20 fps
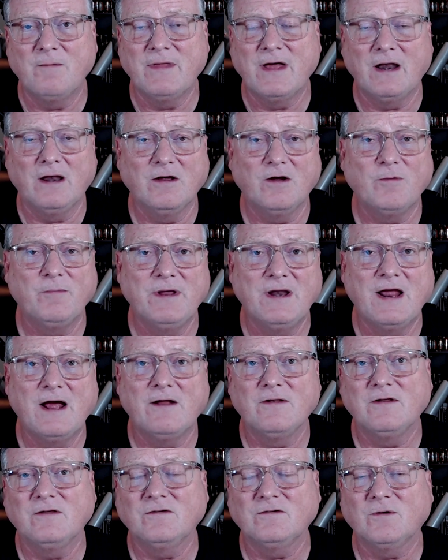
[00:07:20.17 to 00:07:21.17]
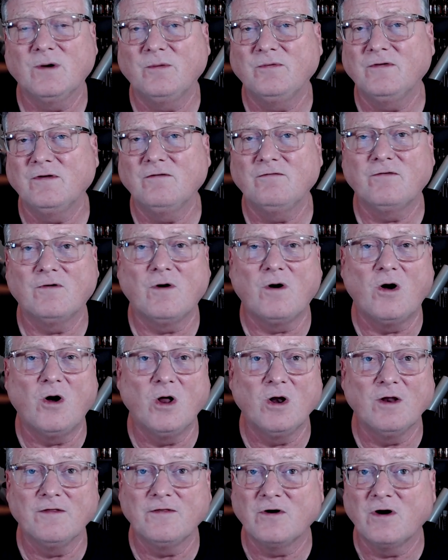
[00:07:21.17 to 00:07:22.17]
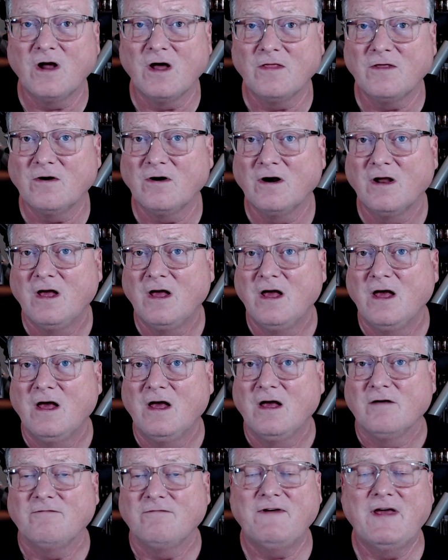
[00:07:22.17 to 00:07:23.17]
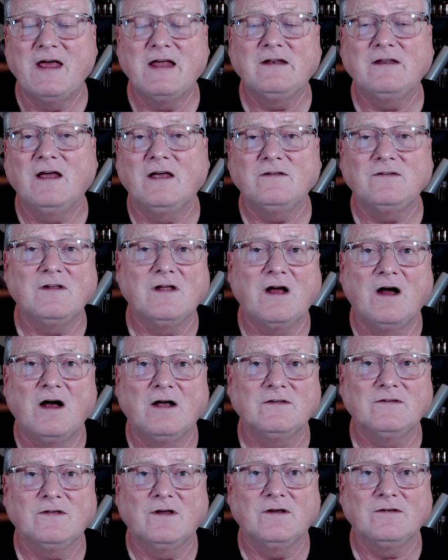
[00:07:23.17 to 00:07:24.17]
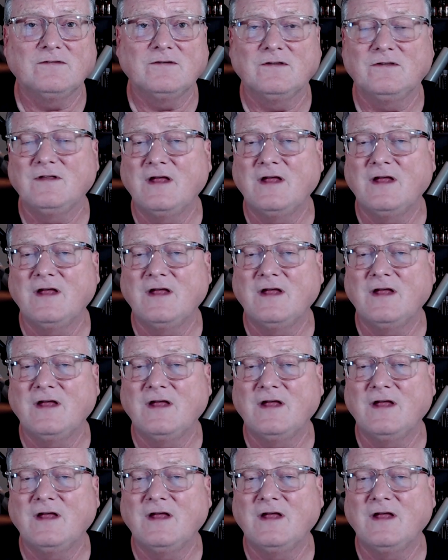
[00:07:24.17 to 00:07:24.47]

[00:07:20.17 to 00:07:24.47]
That link will be down in the description for all of their other fantastic hot sauces.